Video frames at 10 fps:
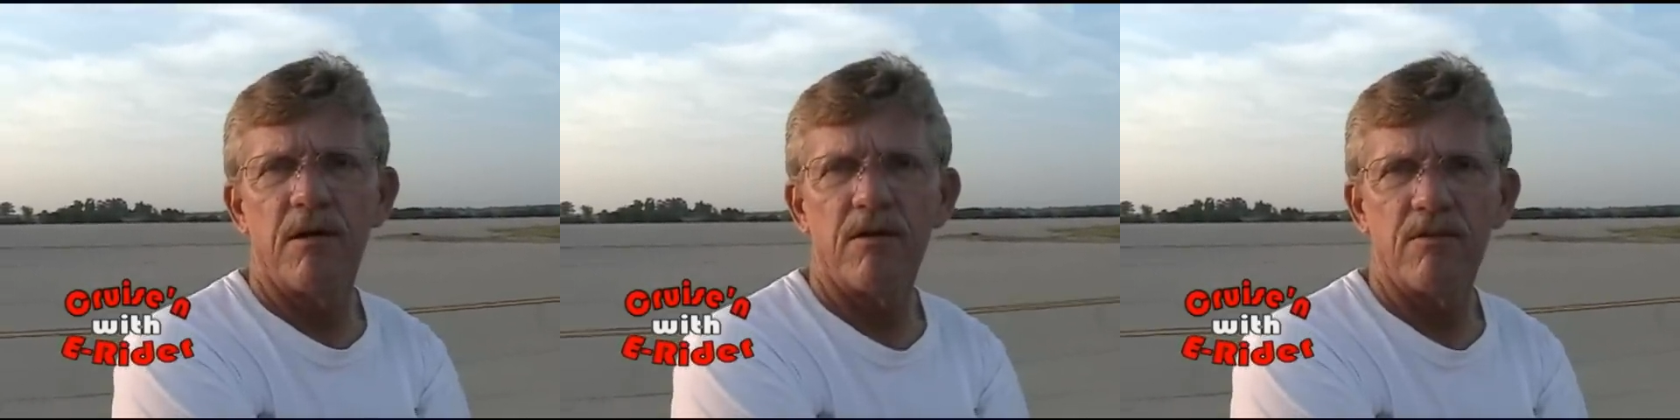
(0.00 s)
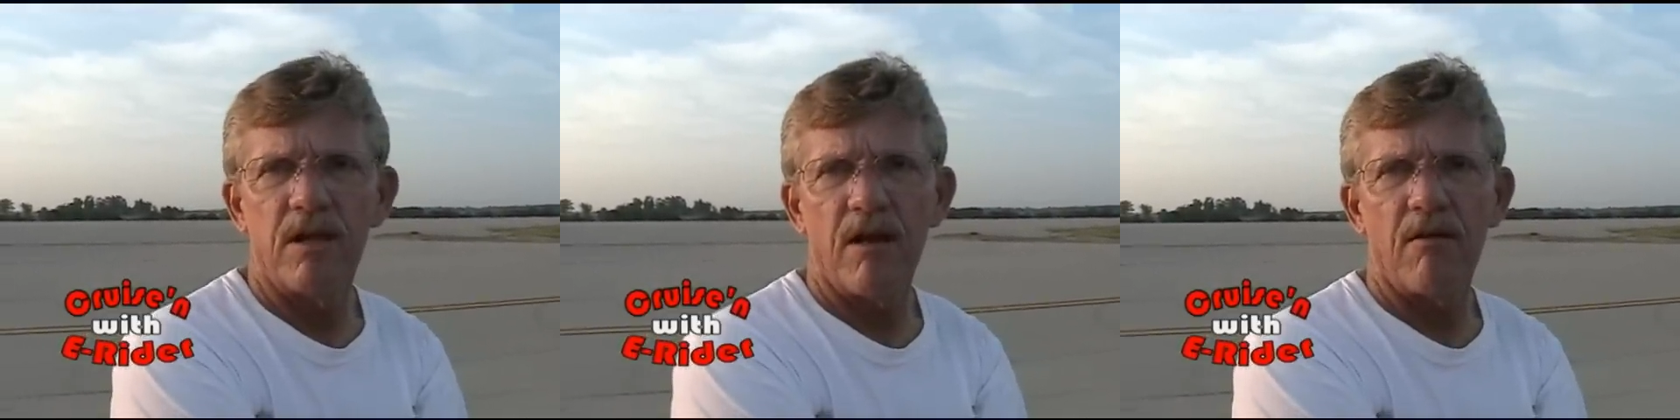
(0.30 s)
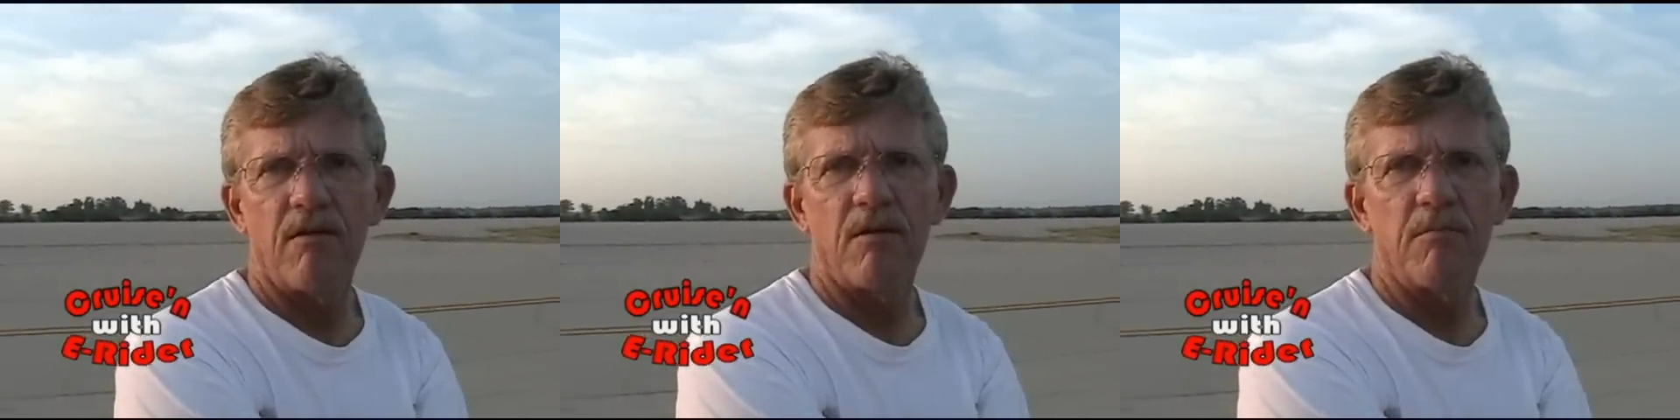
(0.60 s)
miles an
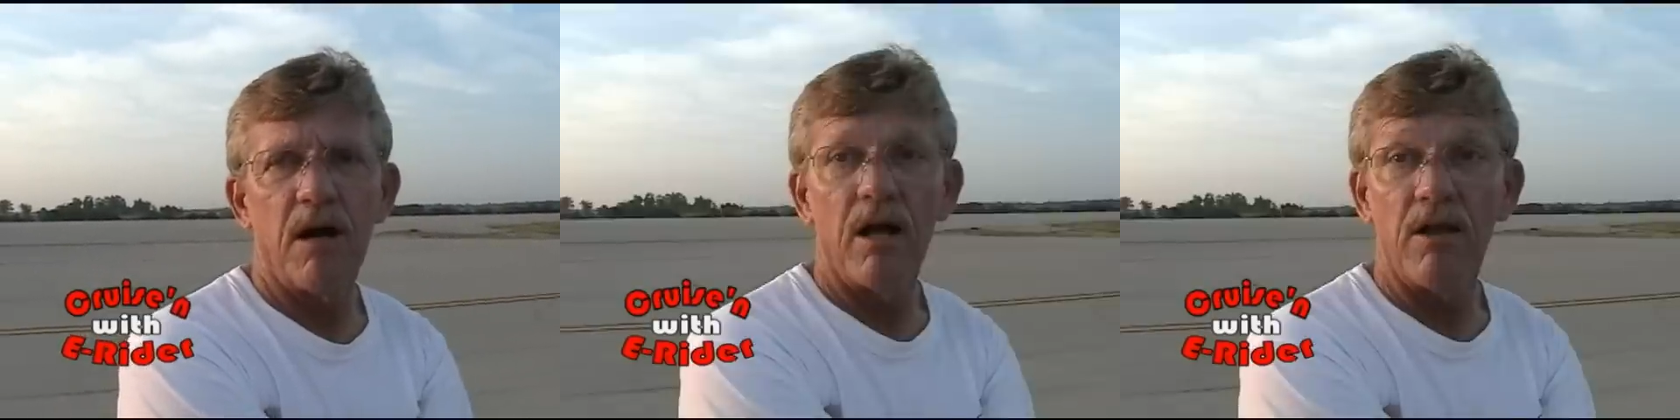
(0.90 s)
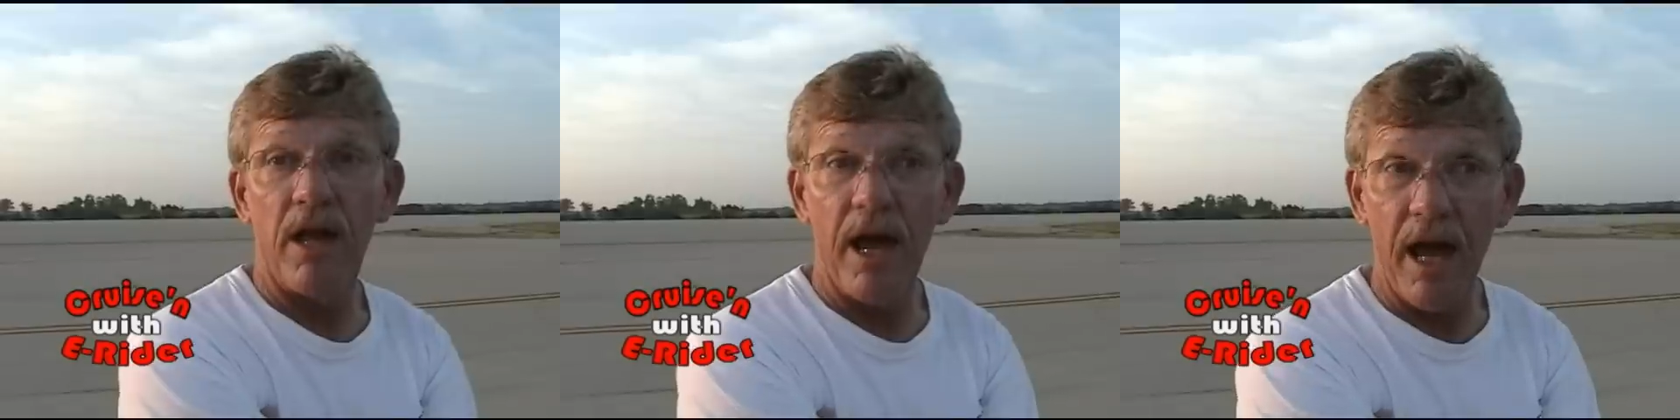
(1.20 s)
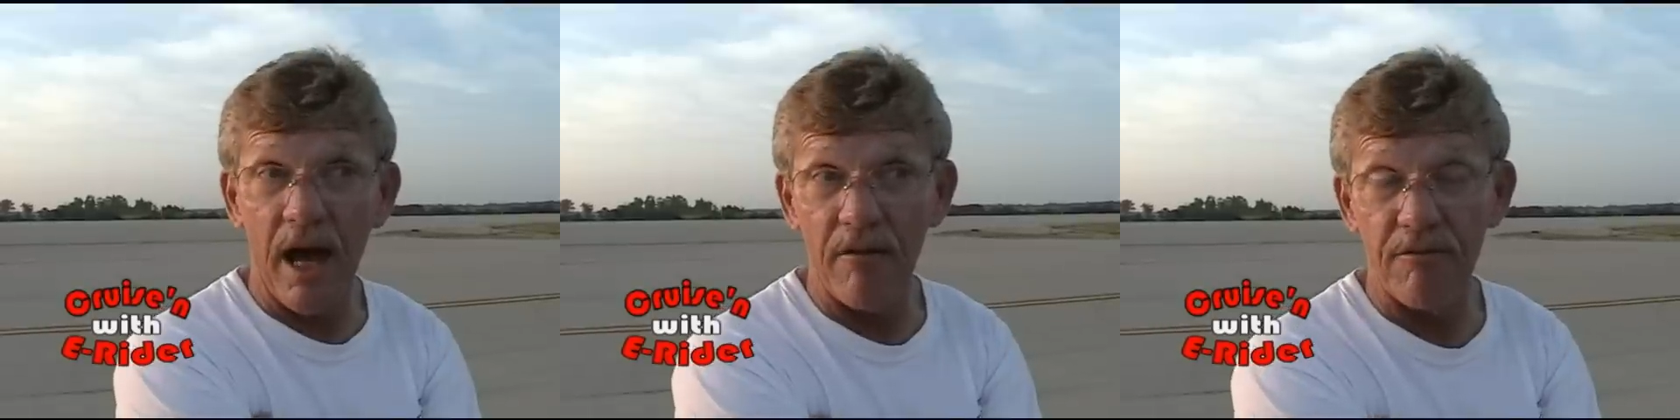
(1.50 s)
hour in a mile and a
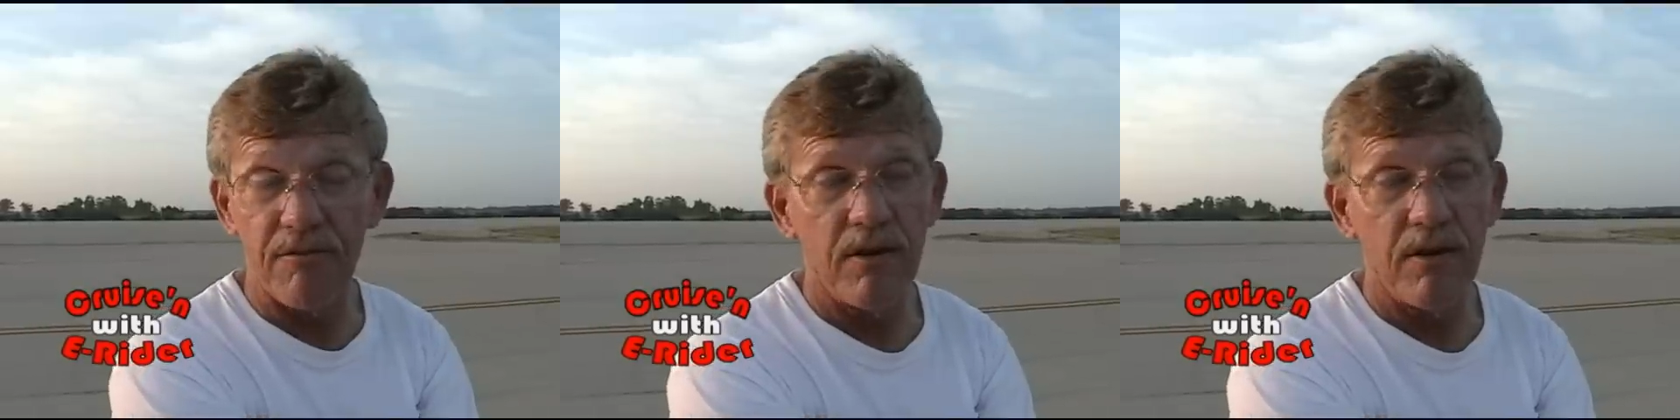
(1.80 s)
half.